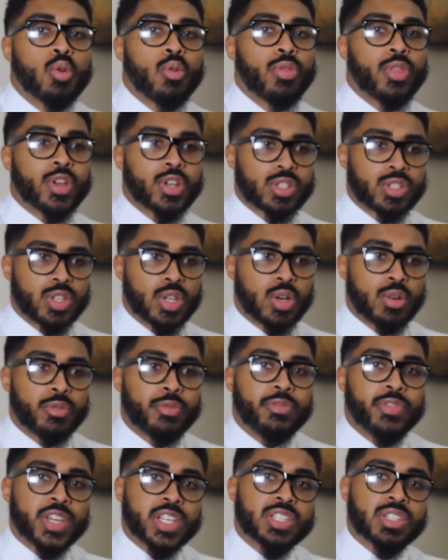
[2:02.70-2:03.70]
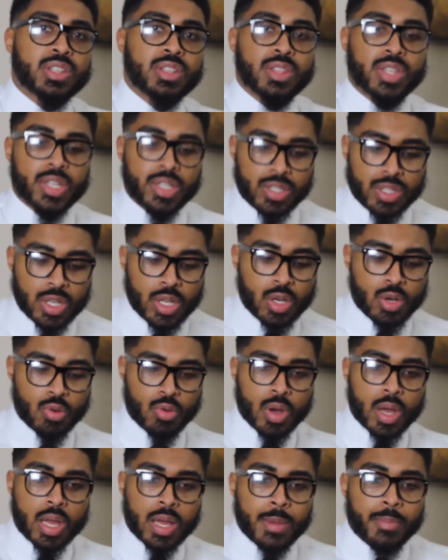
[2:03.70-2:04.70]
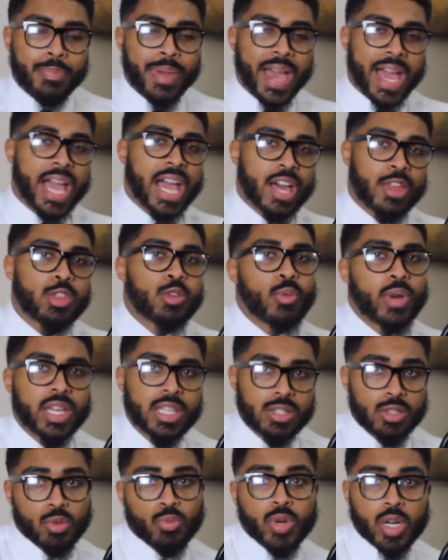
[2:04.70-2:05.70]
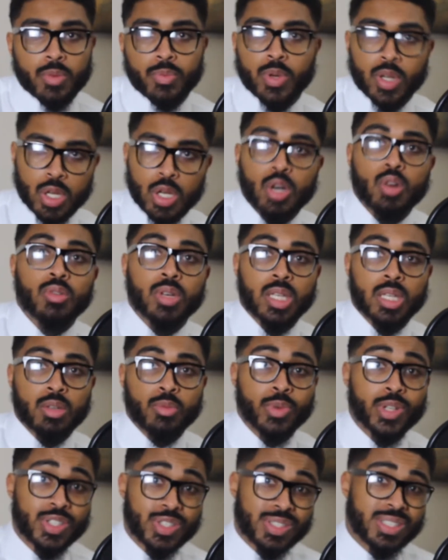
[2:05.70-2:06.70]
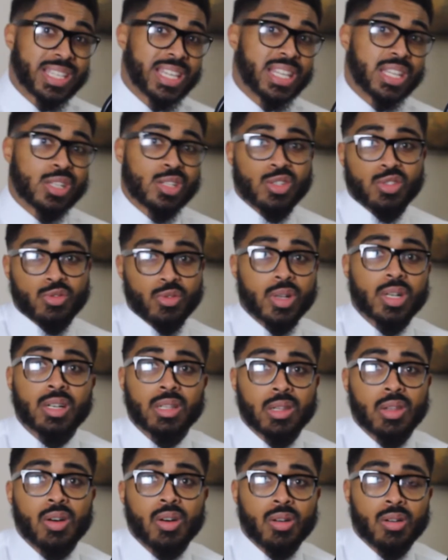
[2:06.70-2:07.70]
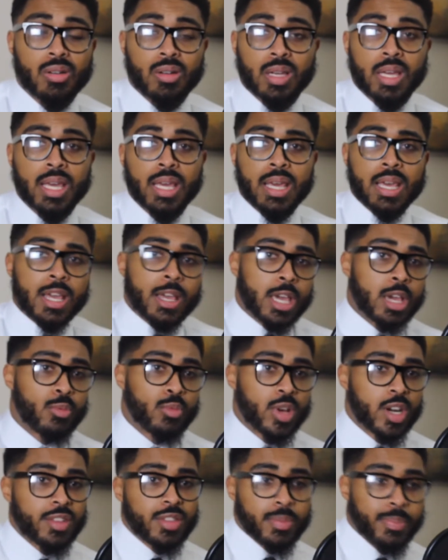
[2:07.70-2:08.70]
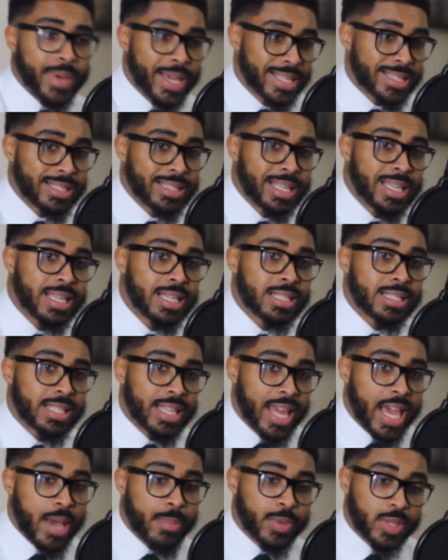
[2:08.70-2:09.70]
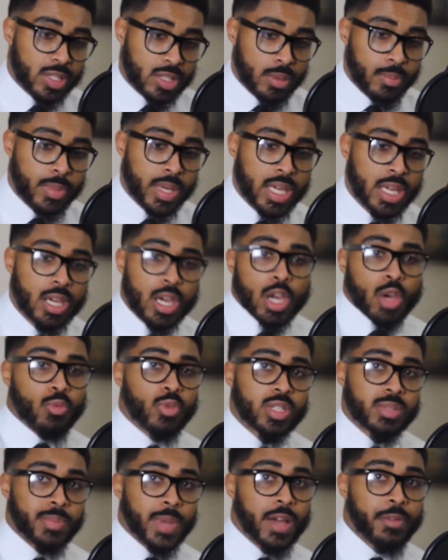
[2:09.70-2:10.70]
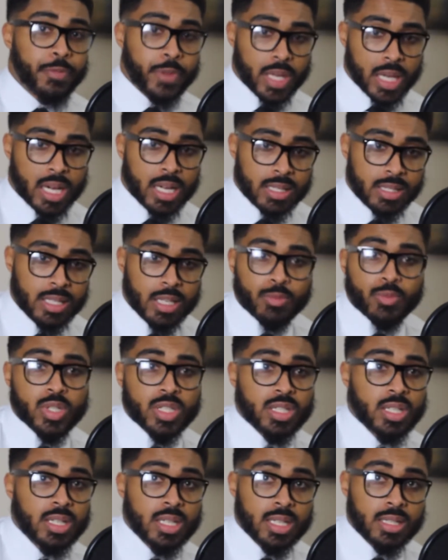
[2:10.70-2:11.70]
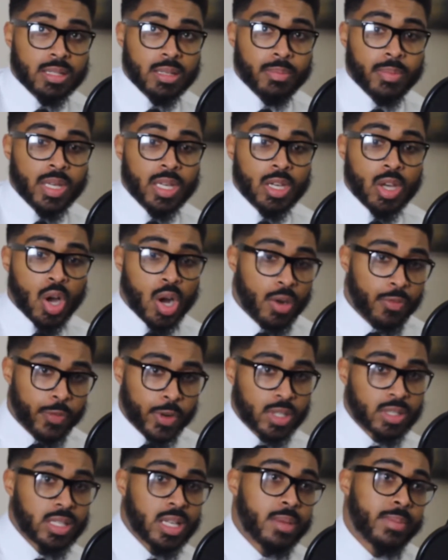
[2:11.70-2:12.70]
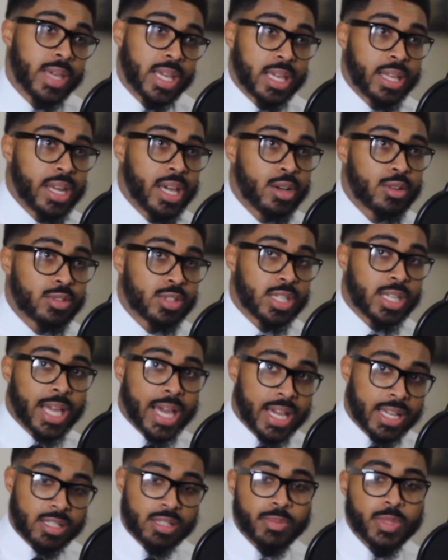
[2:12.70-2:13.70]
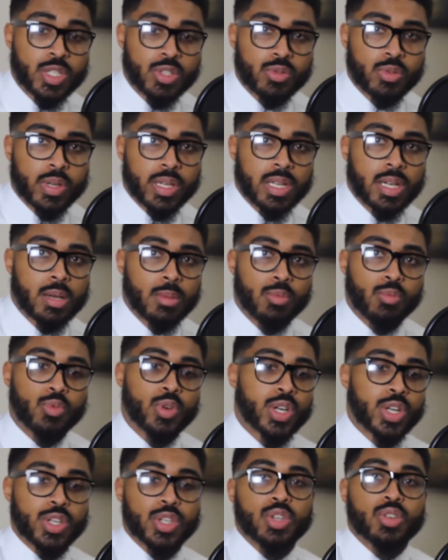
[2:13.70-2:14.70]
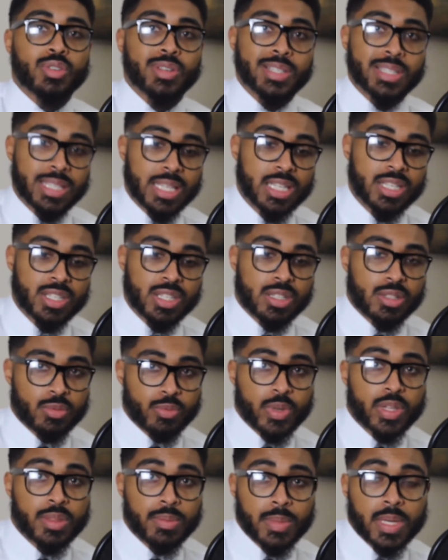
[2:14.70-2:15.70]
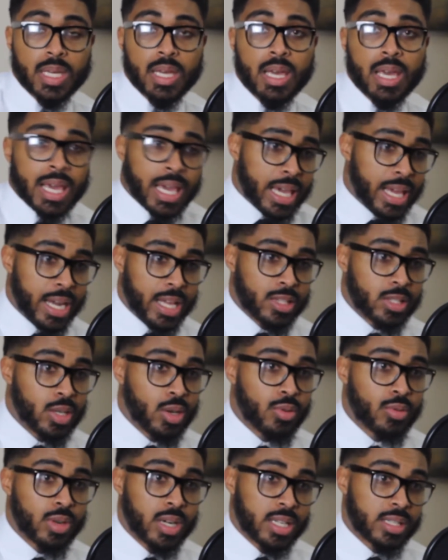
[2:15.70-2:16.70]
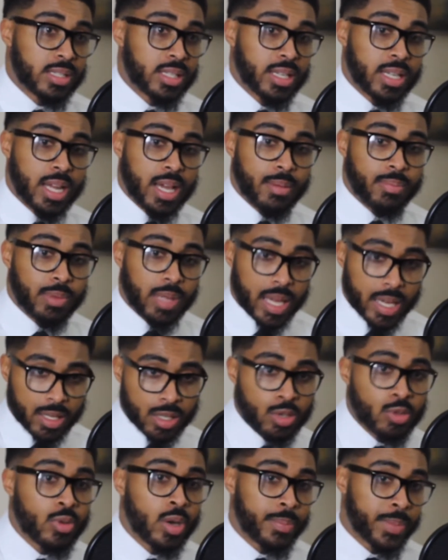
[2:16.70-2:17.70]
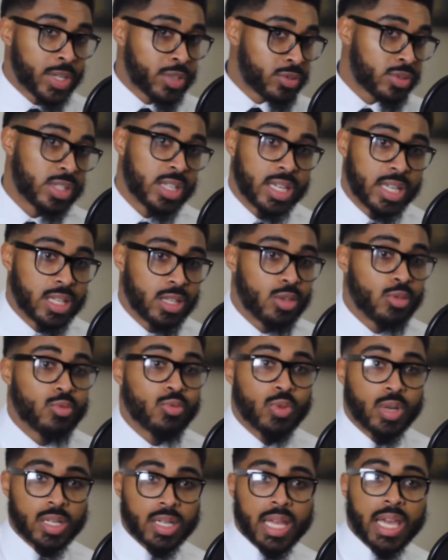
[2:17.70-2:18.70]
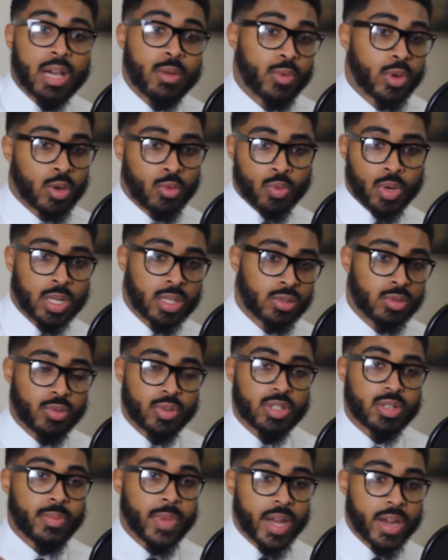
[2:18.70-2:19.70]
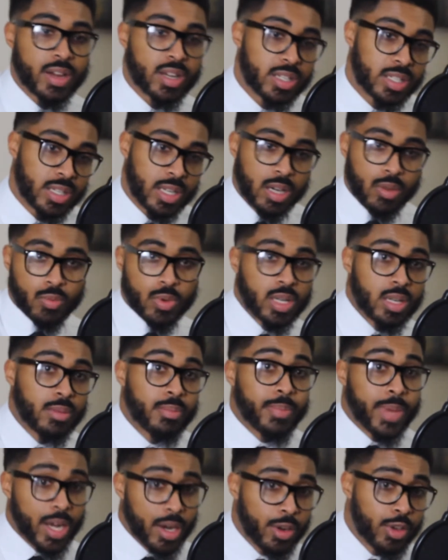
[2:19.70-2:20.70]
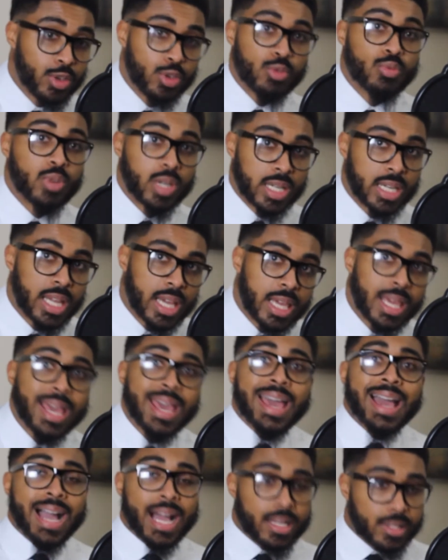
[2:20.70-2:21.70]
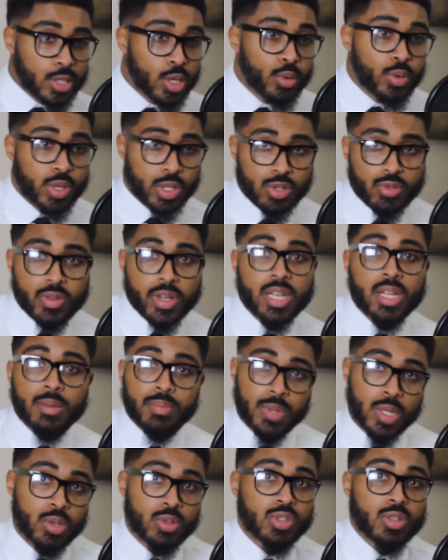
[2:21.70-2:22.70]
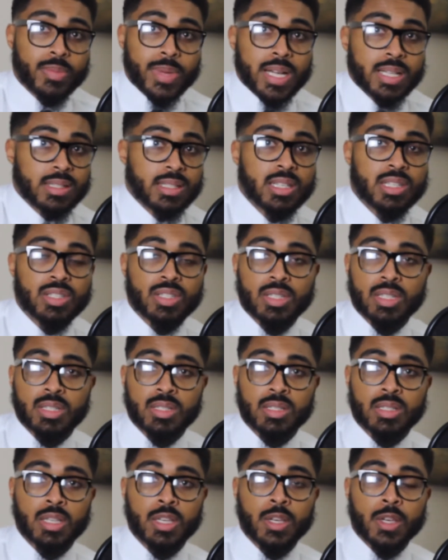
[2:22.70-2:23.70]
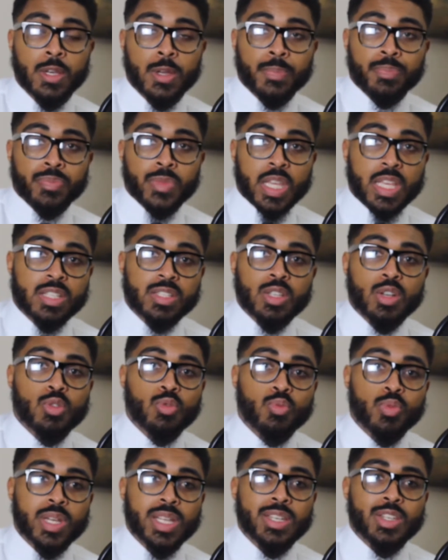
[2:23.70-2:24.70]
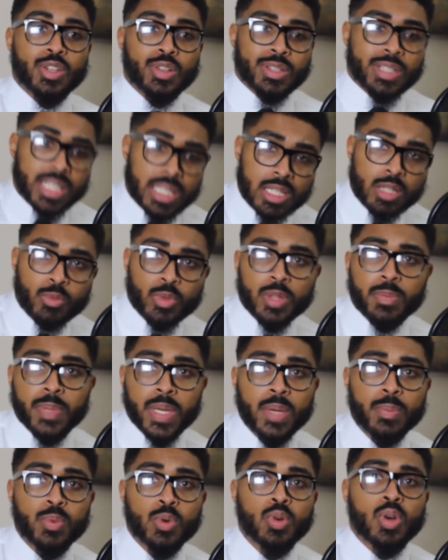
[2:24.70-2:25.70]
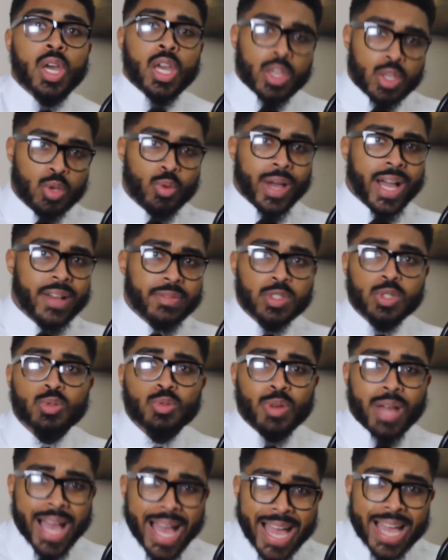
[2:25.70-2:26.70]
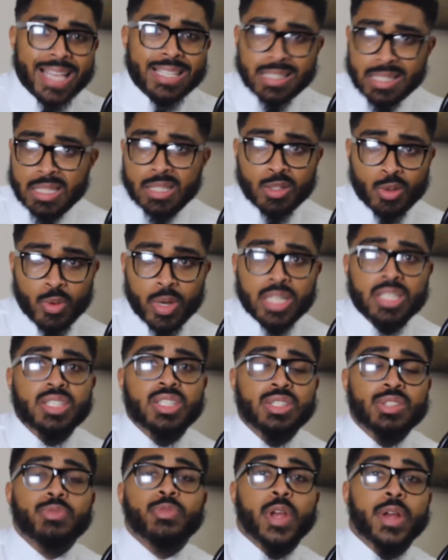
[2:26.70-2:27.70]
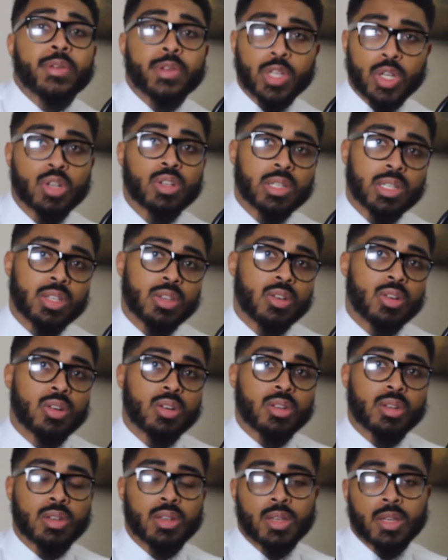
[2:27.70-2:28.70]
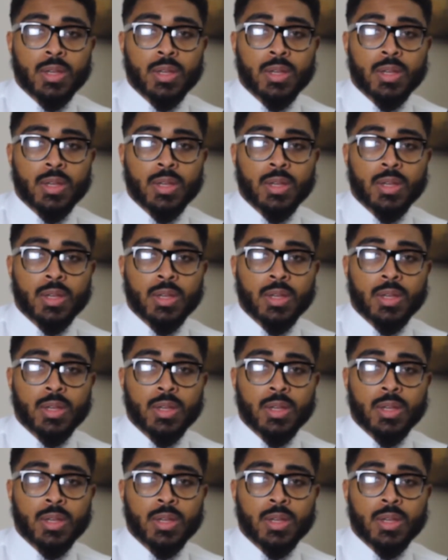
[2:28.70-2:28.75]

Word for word: there's no vision, there's no pathway to where we're going. We're just getting strung along. And one of the best things that happened to me was my fiance. What she did to me, our first time hanging out, she asked me straight up, what are your intentions with me? And I told her, I said, I like you, I'm interested in you. One day I want to work towards marriage, and I want to marry you one day. I told her straight up, those are my intentions. And so when you're dealing with people, you have to ask these questions very early on.